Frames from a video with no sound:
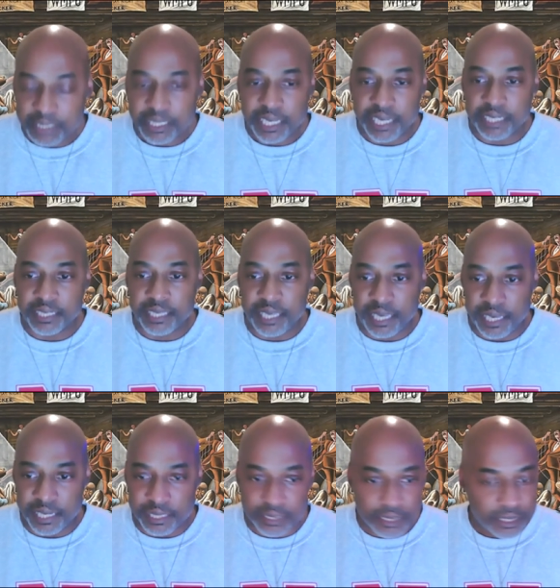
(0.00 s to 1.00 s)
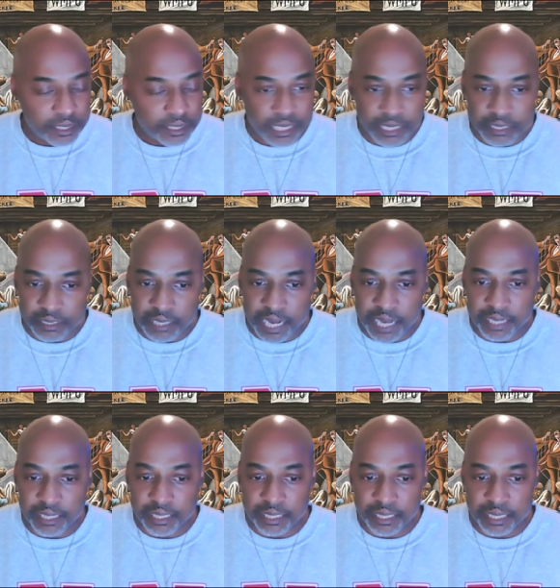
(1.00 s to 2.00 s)
And again, it's not
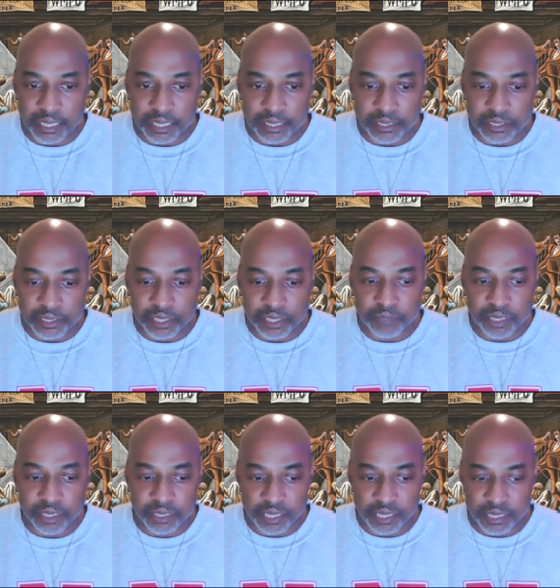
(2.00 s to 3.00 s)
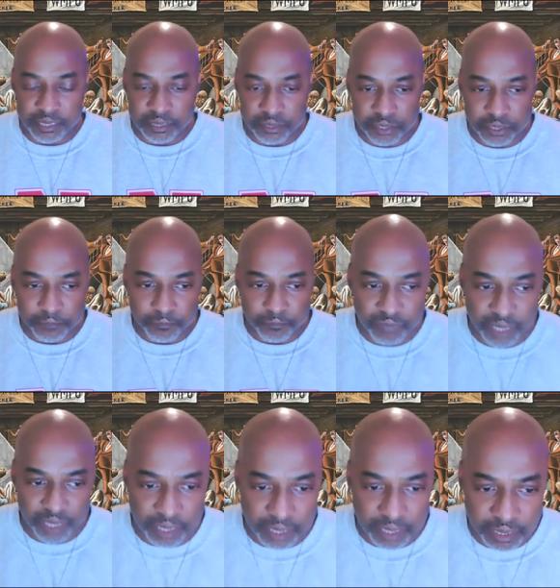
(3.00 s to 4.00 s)
something that is.
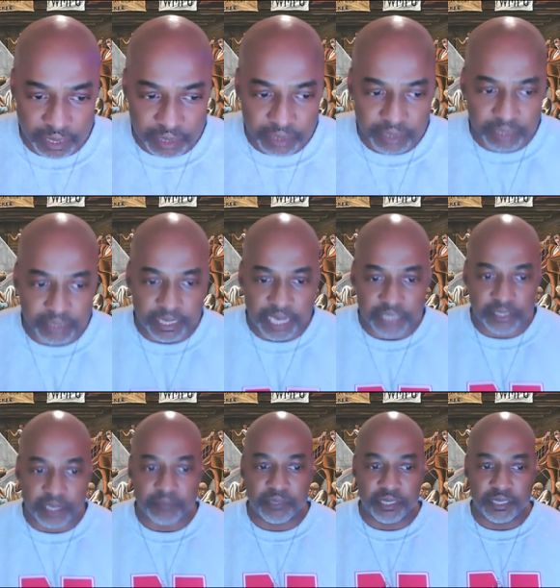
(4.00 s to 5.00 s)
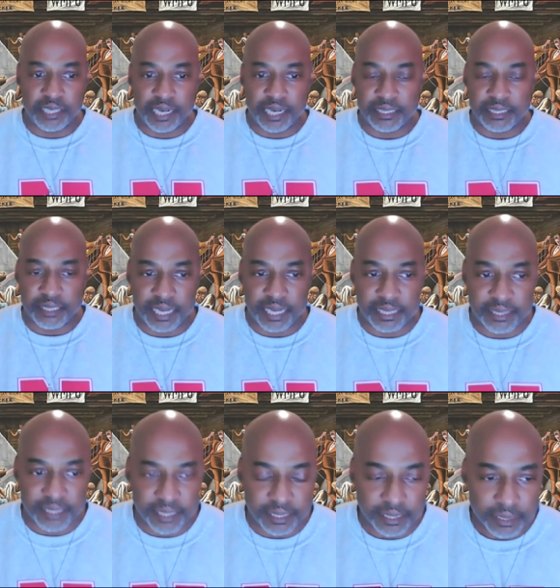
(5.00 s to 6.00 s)
It's not something that I
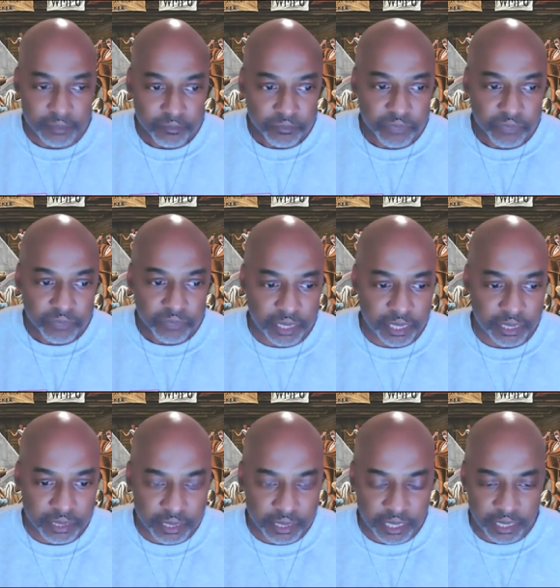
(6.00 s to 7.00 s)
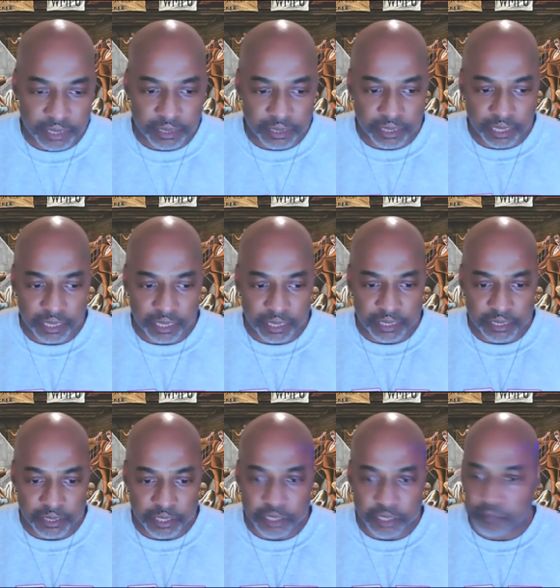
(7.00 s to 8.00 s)
think
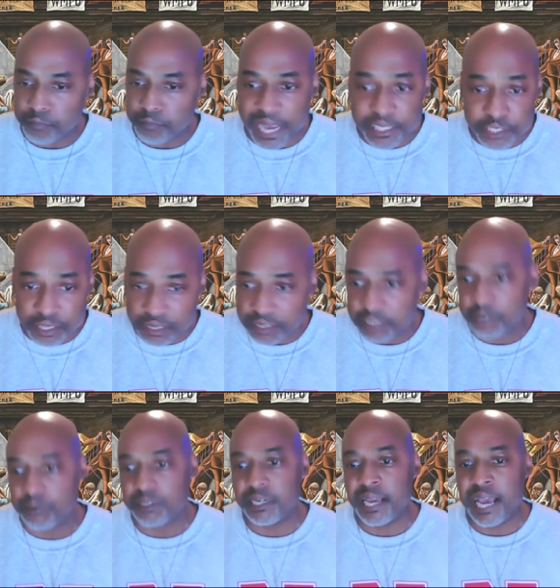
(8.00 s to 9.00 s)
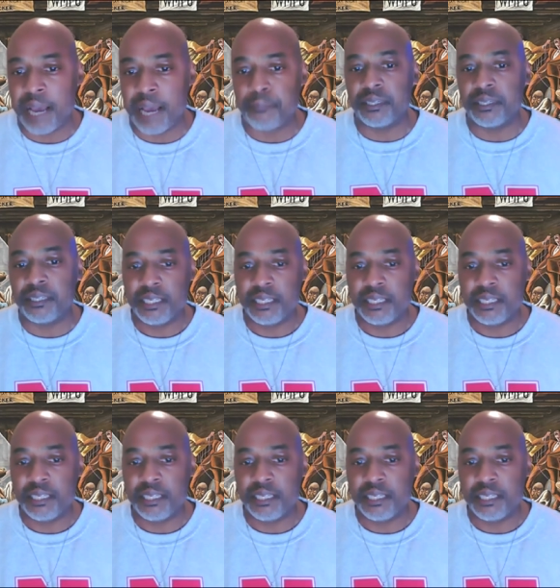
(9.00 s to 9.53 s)
is magically going to happen.